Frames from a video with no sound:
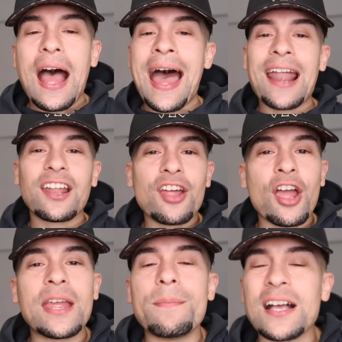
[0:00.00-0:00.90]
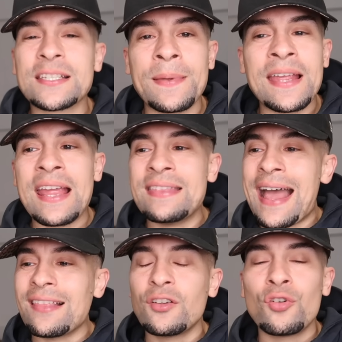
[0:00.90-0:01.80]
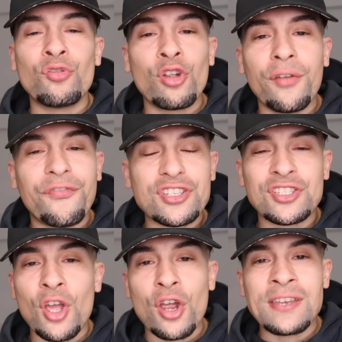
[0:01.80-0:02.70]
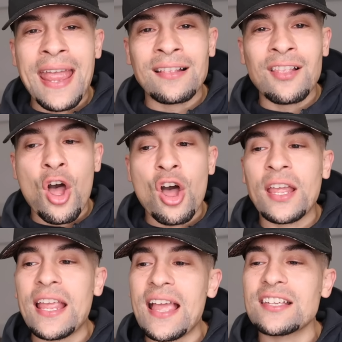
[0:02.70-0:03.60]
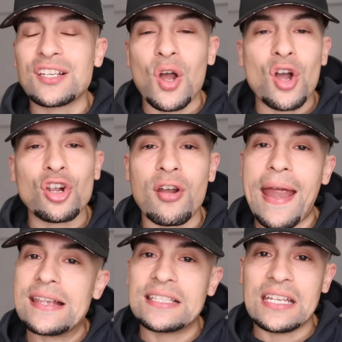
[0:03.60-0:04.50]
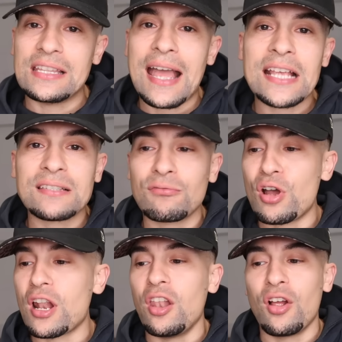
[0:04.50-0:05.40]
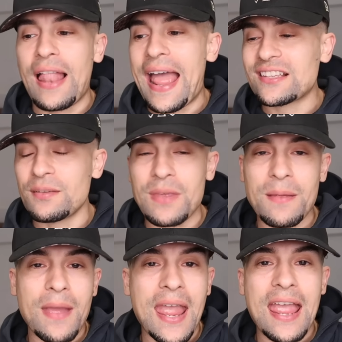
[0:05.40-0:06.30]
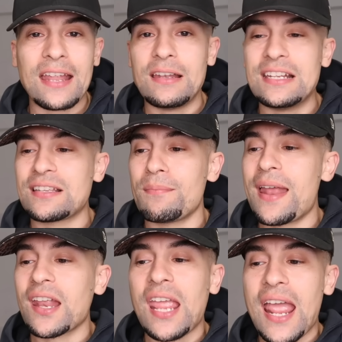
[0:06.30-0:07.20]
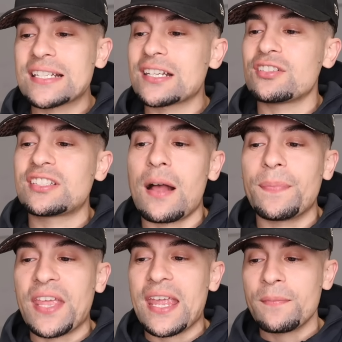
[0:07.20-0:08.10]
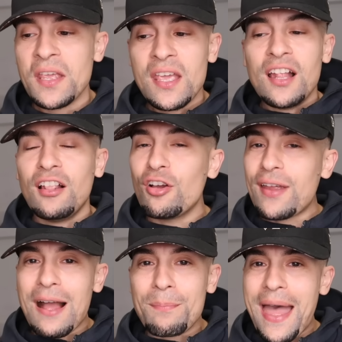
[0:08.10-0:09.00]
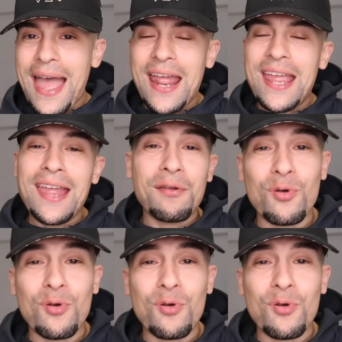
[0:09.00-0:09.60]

I don't know, he must be in that little room for so damn long, he has gone crazy. That's what it looked like to me, man. He needs some medication or something. Look how mad he